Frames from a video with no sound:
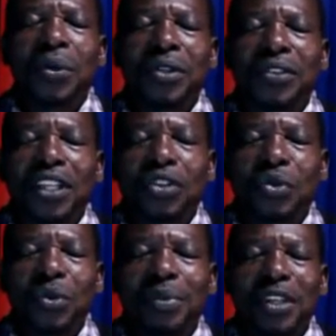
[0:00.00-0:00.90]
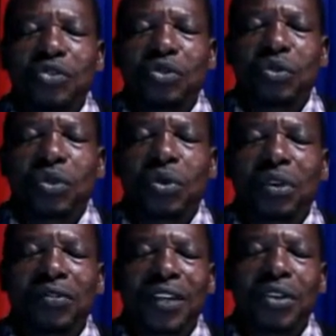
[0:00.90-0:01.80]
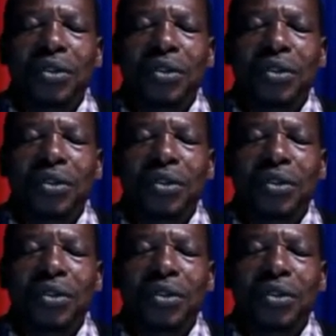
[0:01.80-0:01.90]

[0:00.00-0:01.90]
We thank you, we praise you, to glorify you.